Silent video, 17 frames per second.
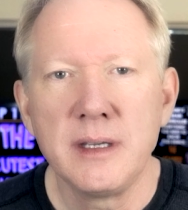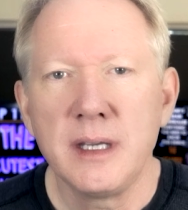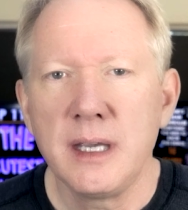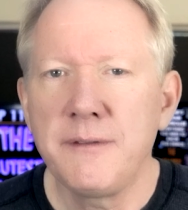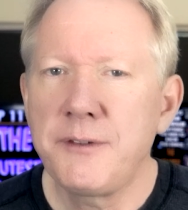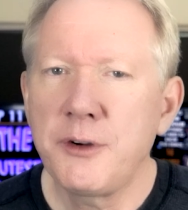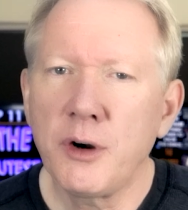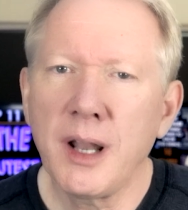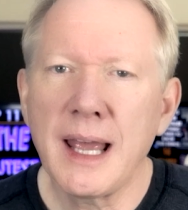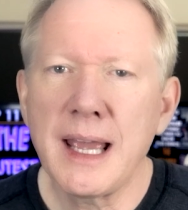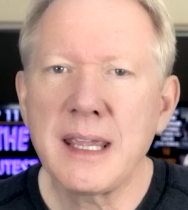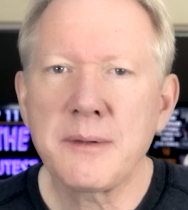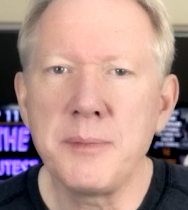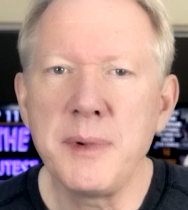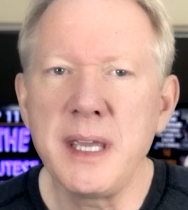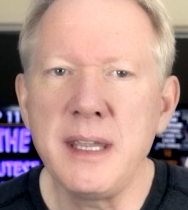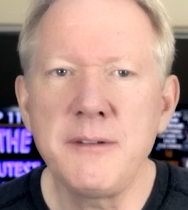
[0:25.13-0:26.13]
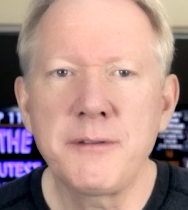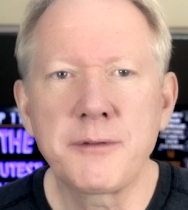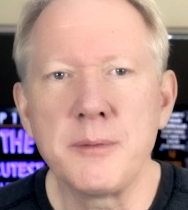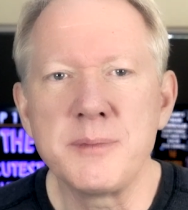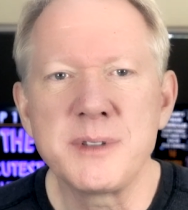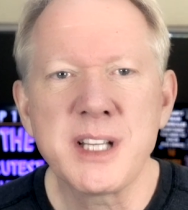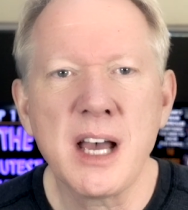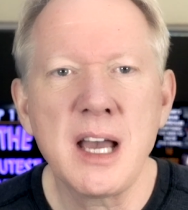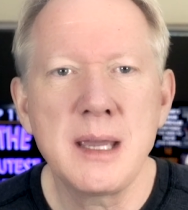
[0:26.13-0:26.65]
If you're like me,
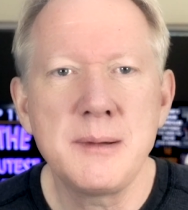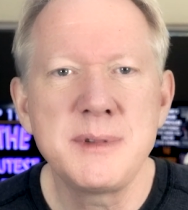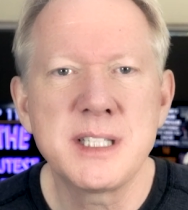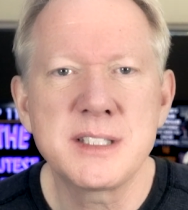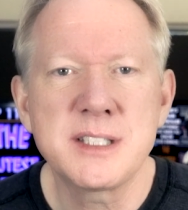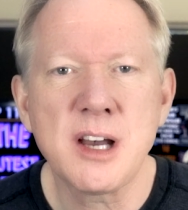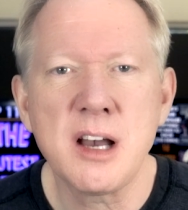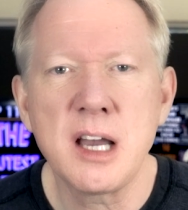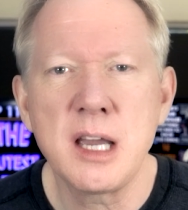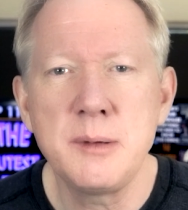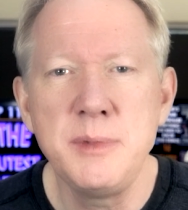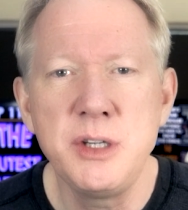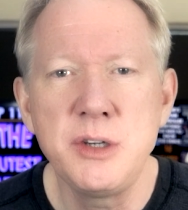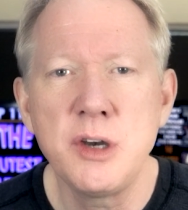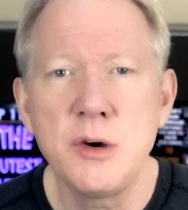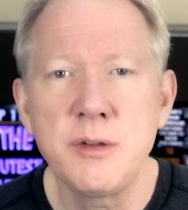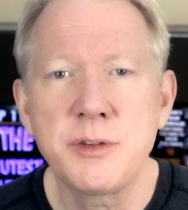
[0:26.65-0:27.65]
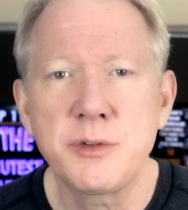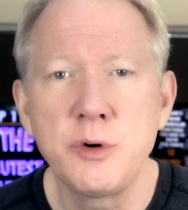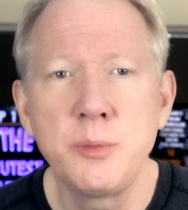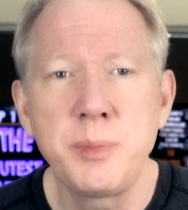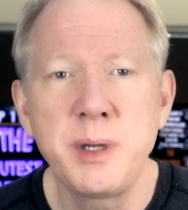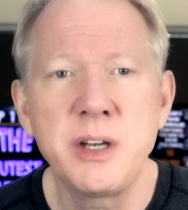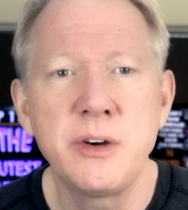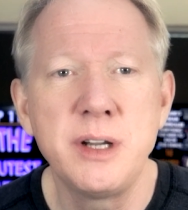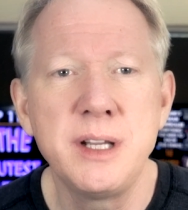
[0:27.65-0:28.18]
from time to time you go through
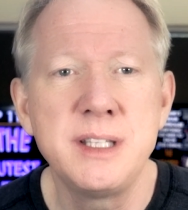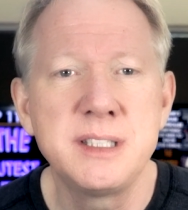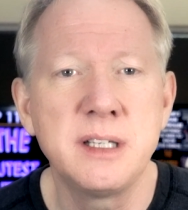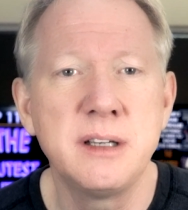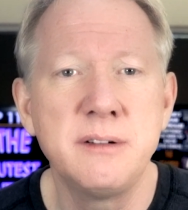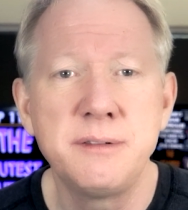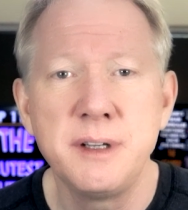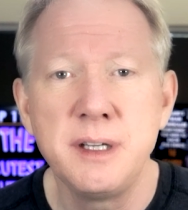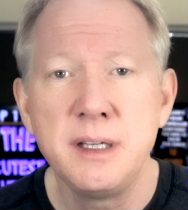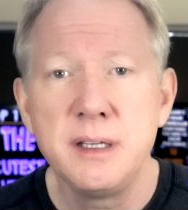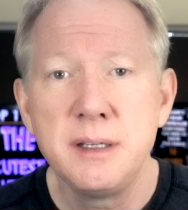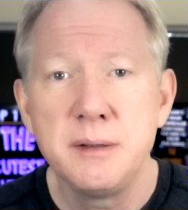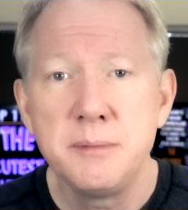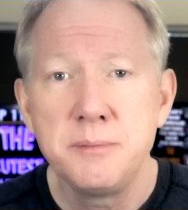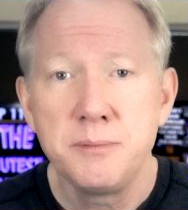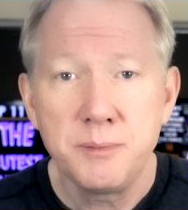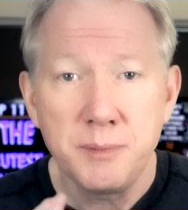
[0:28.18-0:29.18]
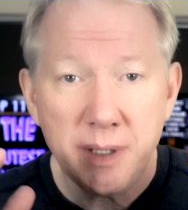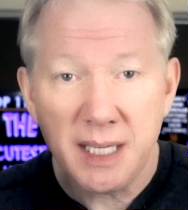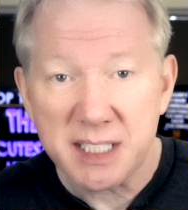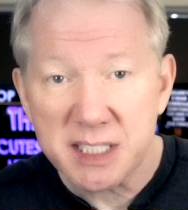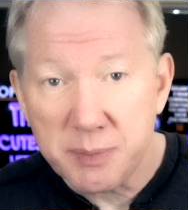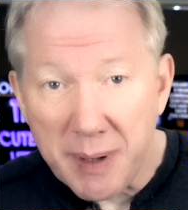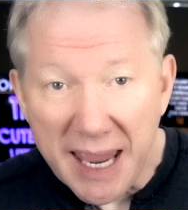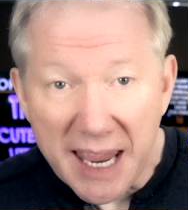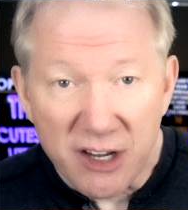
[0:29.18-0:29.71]
periods of
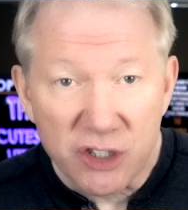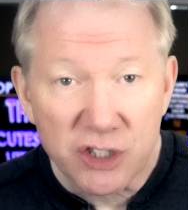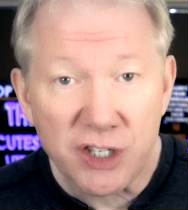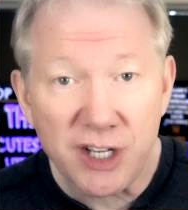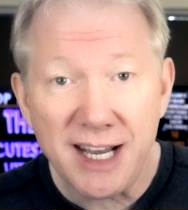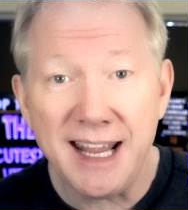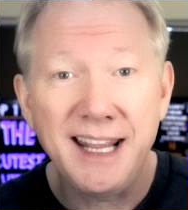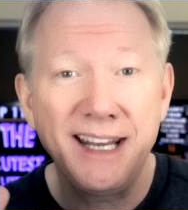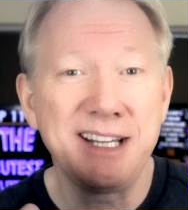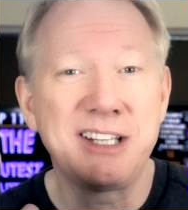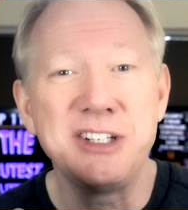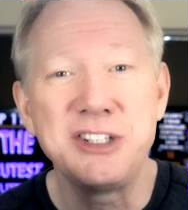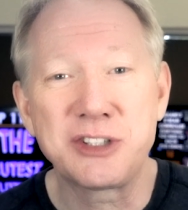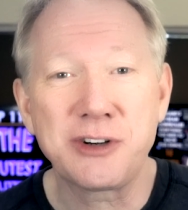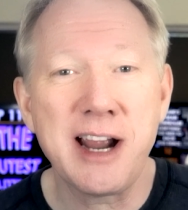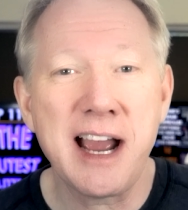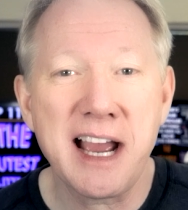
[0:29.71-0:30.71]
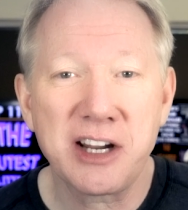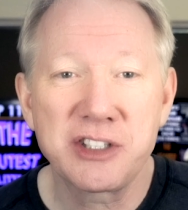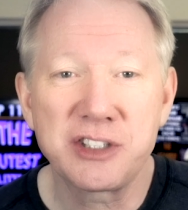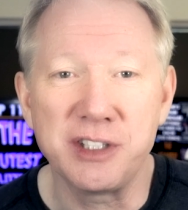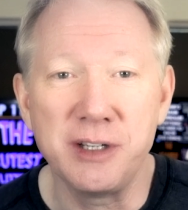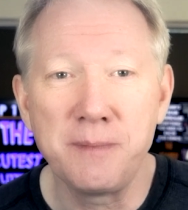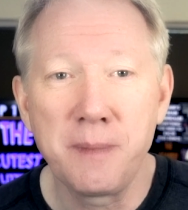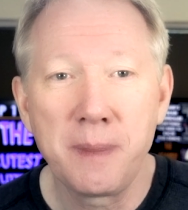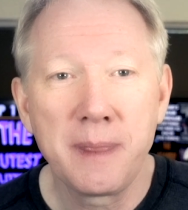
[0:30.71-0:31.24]
expansion and
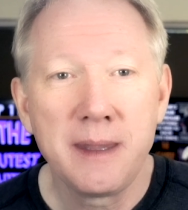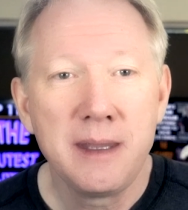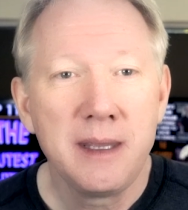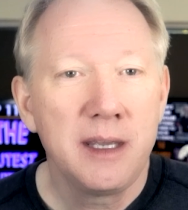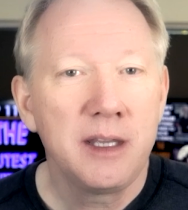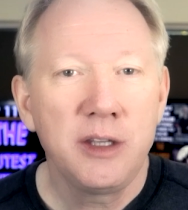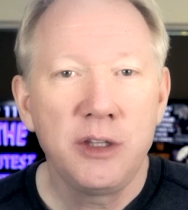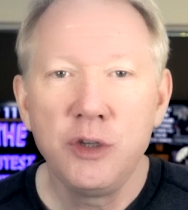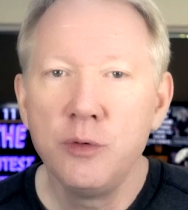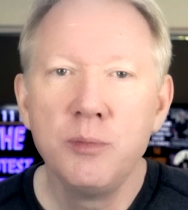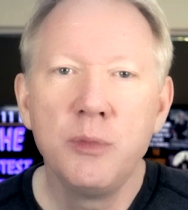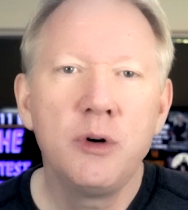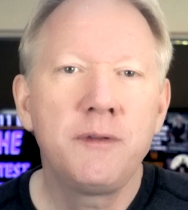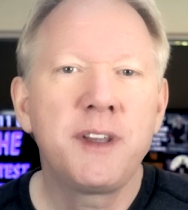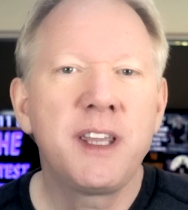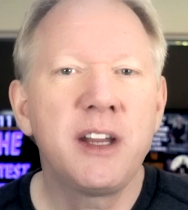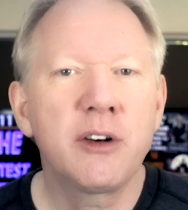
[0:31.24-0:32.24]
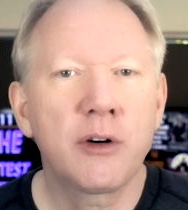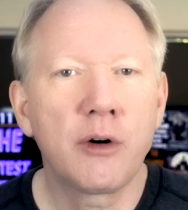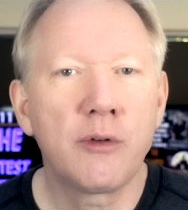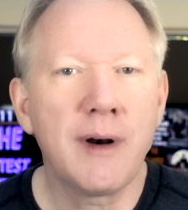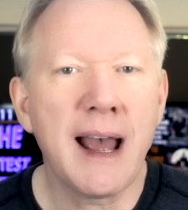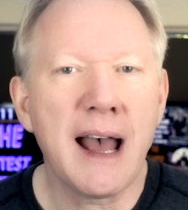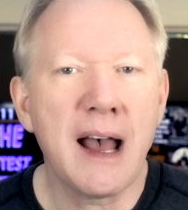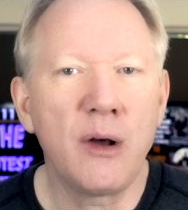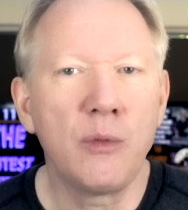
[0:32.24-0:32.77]
contraction. You move gear
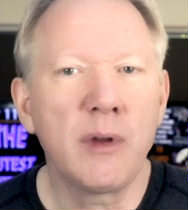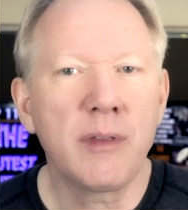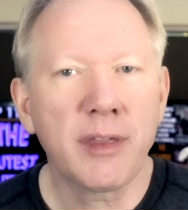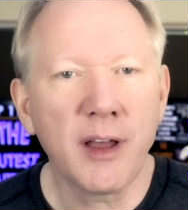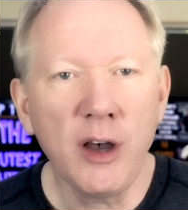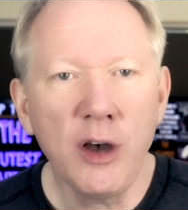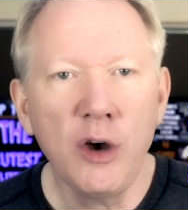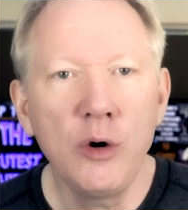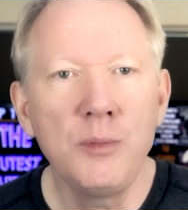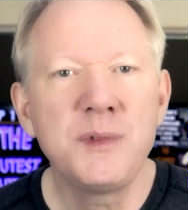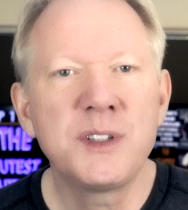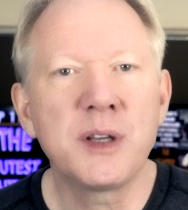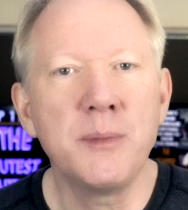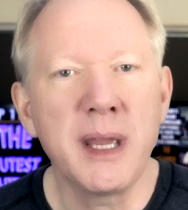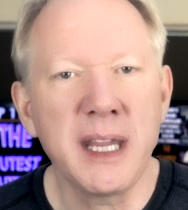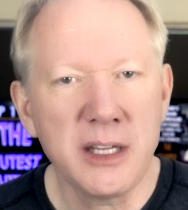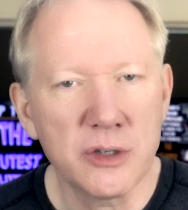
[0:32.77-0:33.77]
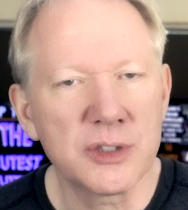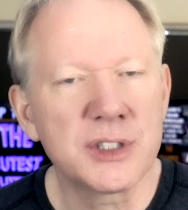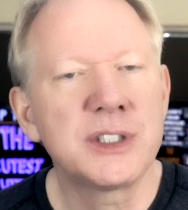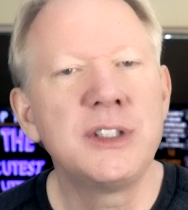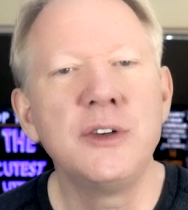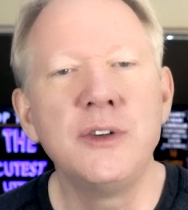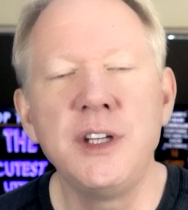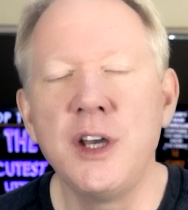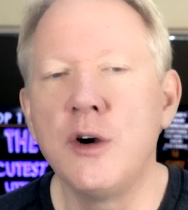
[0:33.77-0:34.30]
around with the hope to make your
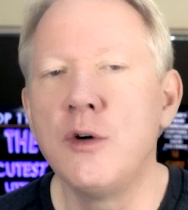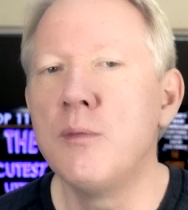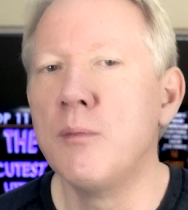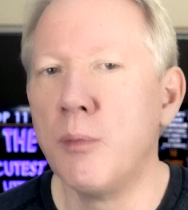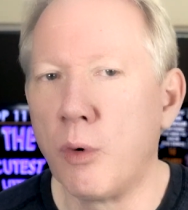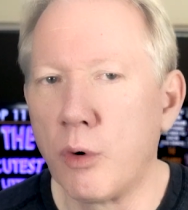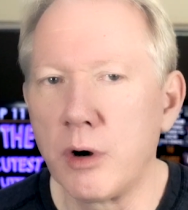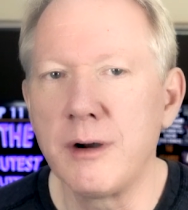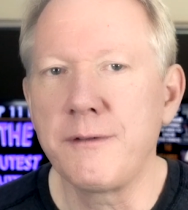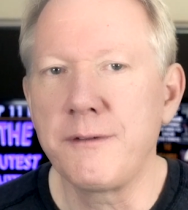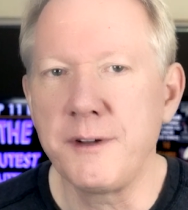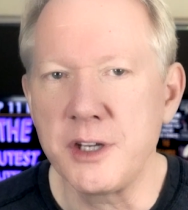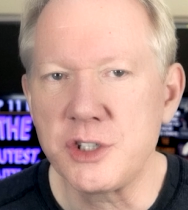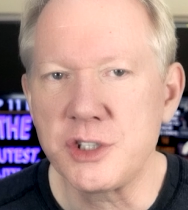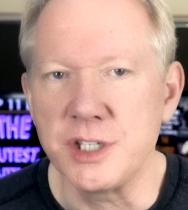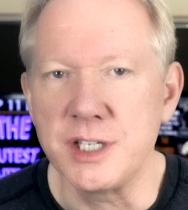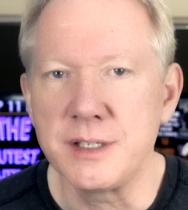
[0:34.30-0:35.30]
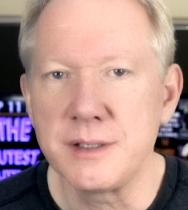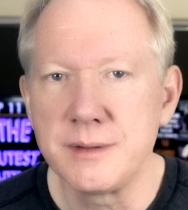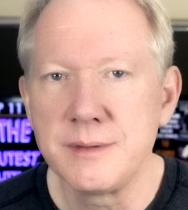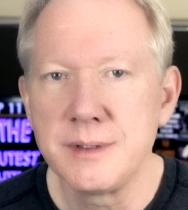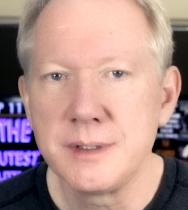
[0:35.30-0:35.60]
studio more efficient.